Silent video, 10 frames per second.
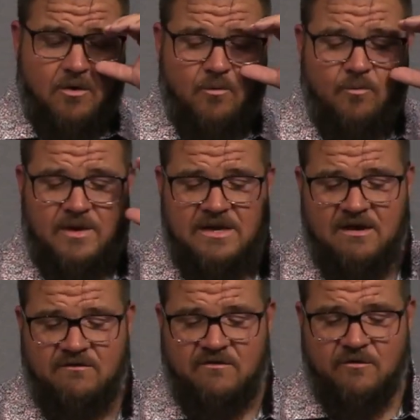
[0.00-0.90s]
We
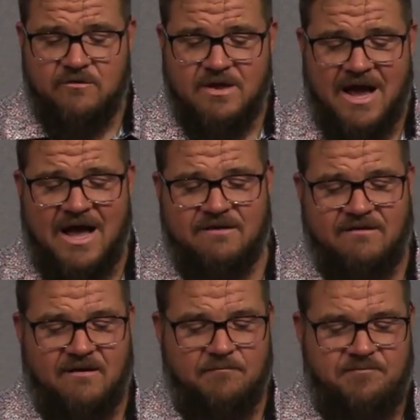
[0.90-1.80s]
need to not
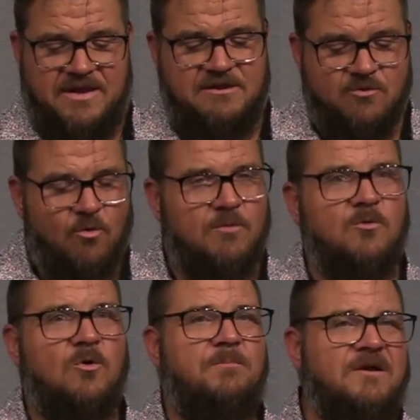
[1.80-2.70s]
be
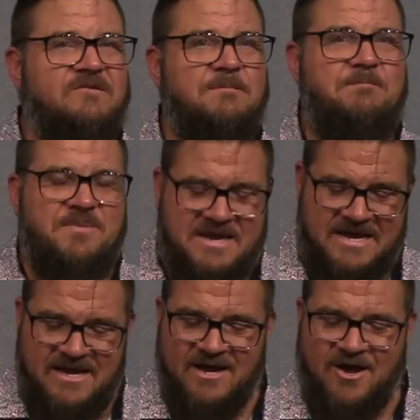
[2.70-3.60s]
normal, but to
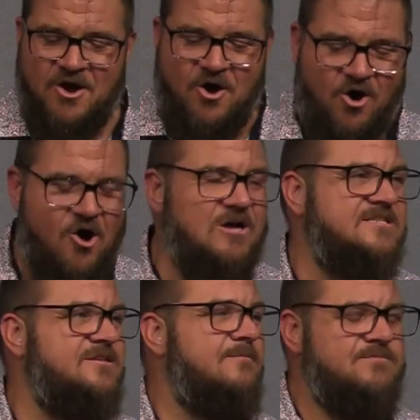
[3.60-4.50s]
be
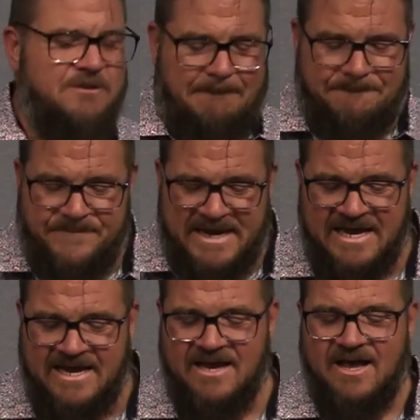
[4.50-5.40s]
awesome to
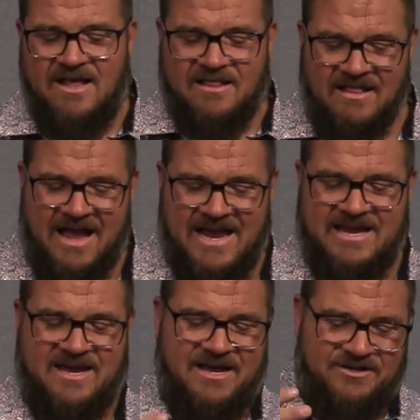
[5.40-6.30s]
be
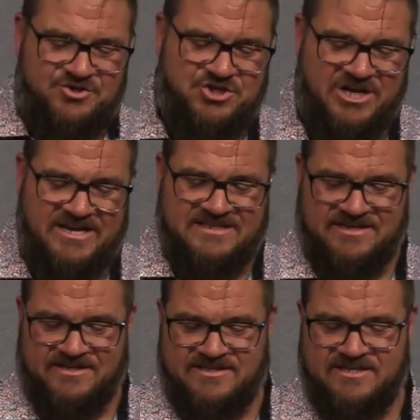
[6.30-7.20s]
like
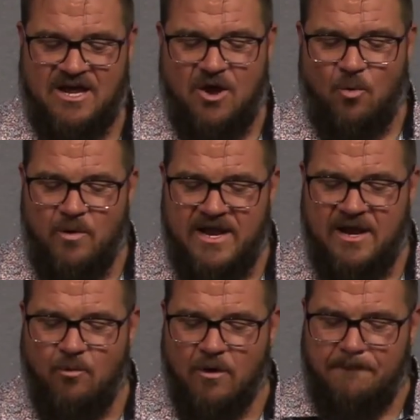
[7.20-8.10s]
Jesus.
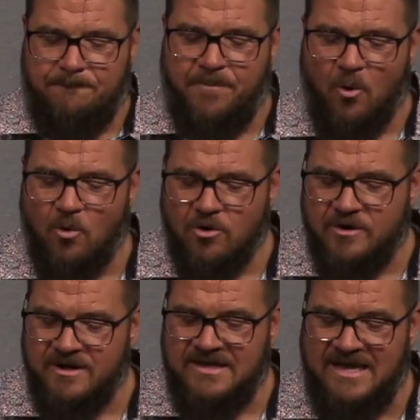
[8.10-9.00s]
We were born
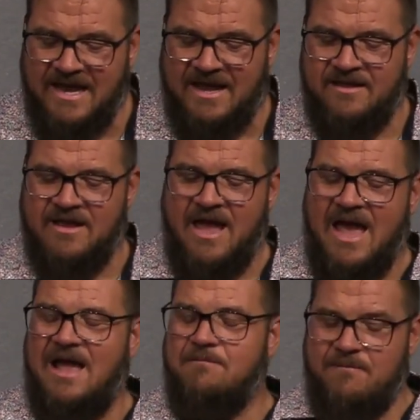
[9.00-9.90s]
again
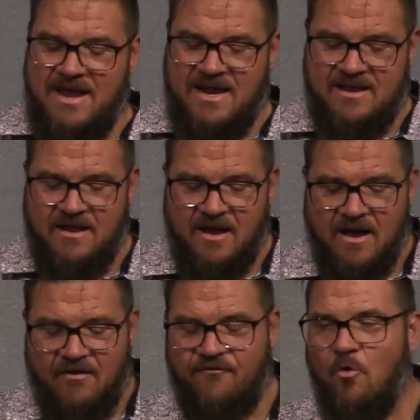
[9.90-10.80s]
and made
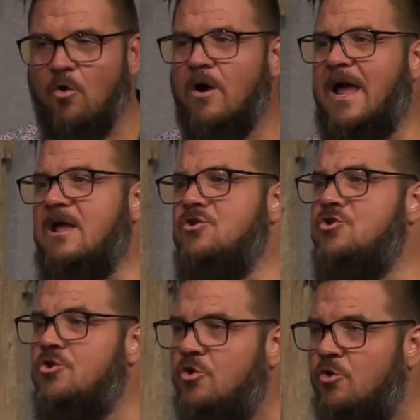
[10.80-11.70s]
for a
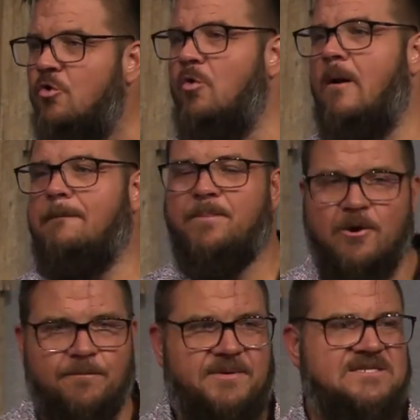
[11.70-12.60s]
new
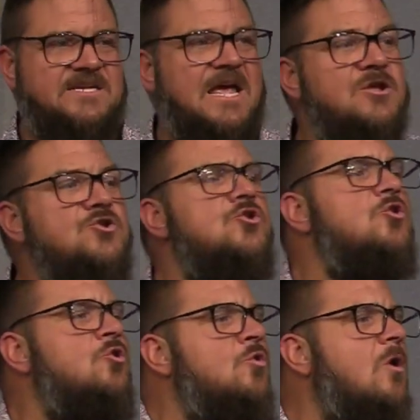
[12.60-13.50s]
purpose, a
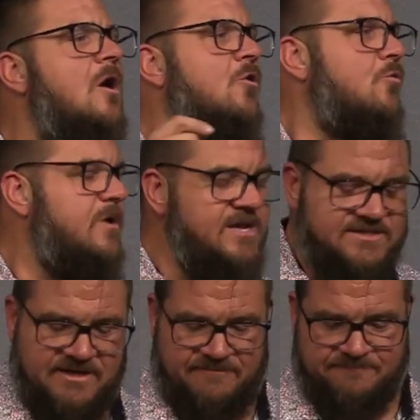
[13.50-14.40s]
new
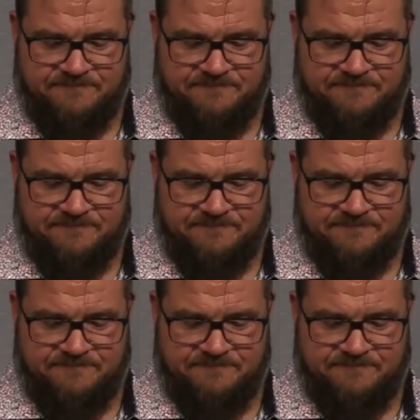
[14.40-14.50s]
reason.